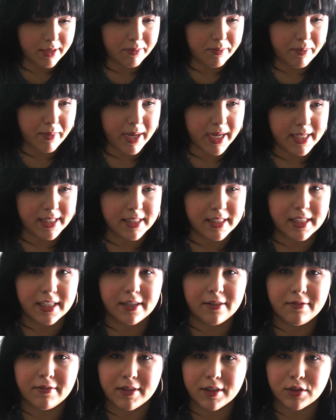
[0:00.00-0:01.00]
my
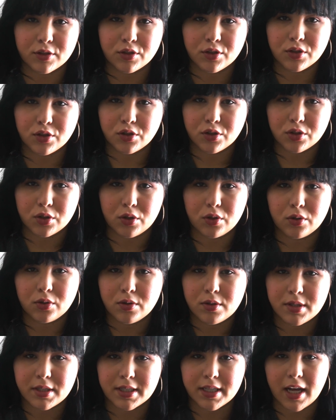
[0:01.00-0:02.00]
skin feels so
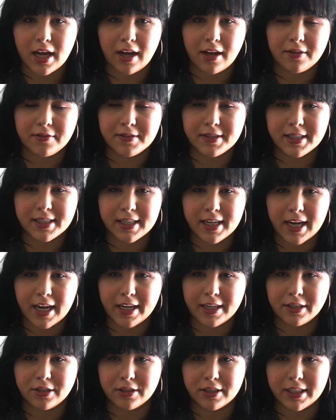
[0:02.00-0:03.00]
soft and
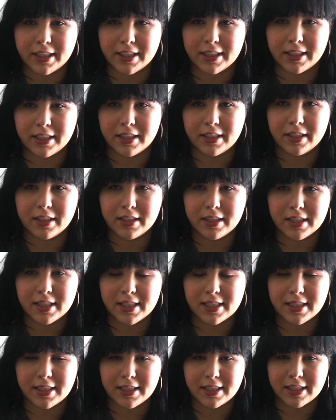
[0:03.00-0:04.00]
hydrated.
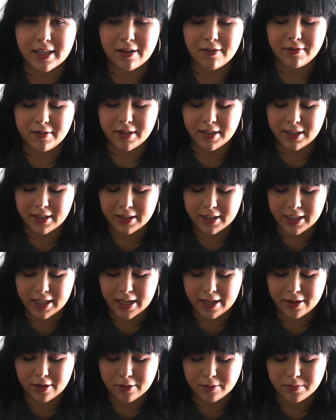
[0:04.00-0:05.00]
It definitely
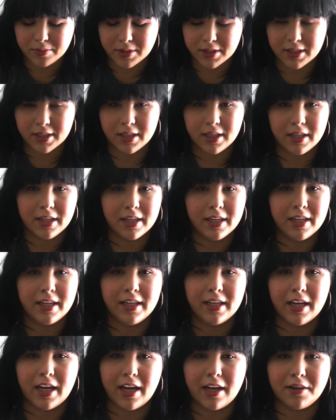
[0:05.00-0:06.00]
helped
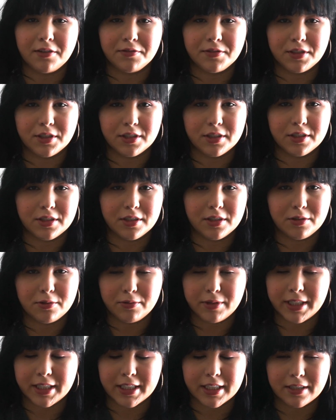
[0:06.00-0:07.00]
after a
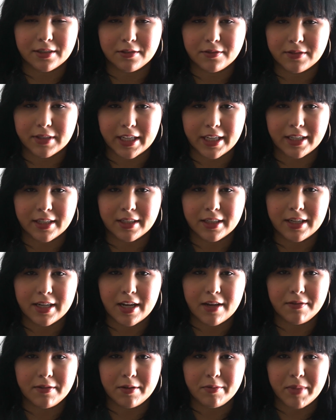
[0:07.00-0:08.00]
weekend of like
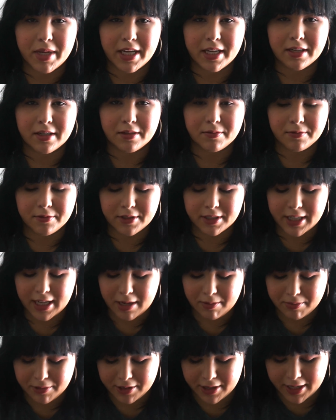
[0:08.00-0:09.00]
heavy makeup for
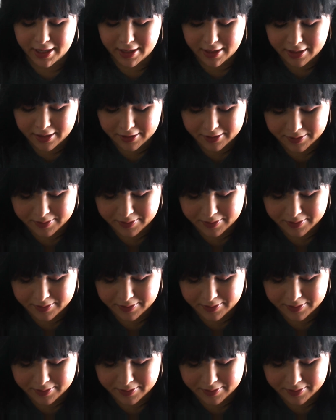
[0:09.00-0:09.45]
Dapper Day.